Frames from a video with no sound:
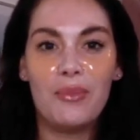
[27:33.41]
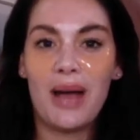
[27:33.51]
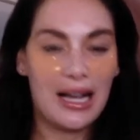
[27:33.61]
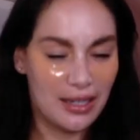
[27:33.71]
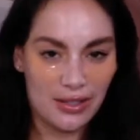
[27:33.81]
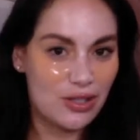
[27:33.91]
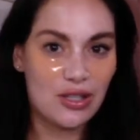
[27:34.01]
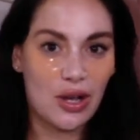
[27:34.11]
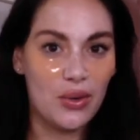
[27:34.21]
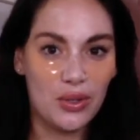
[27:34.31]
MAC are
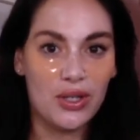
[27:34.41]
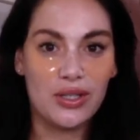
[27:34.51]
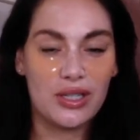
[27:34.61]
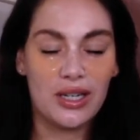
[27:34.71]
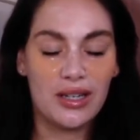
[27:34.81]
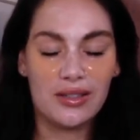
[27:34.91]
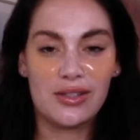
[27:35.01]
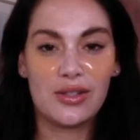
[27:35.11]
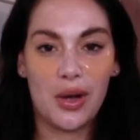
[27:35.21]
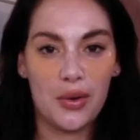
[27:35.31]
so good at
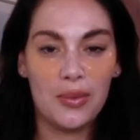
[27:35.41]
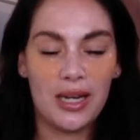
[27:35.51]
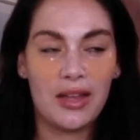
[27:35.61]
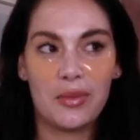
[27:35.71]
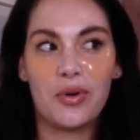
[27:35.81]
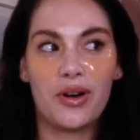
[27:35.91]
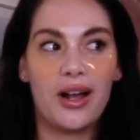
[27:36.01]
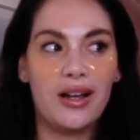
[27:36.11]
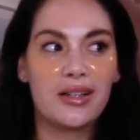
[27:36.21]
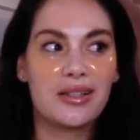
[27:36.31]
so many other
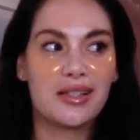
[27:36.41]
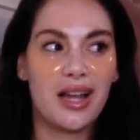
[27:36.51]
products,